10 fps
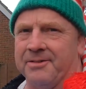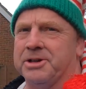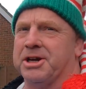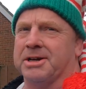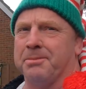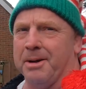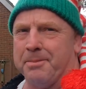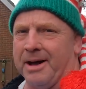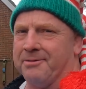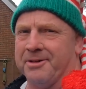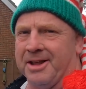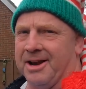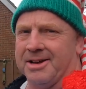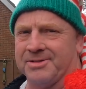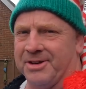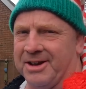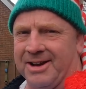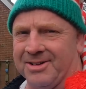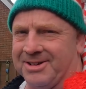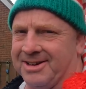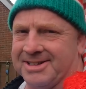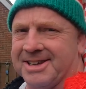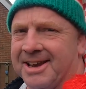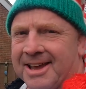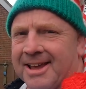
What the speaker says: I've injected my butt for the last 30 odd years.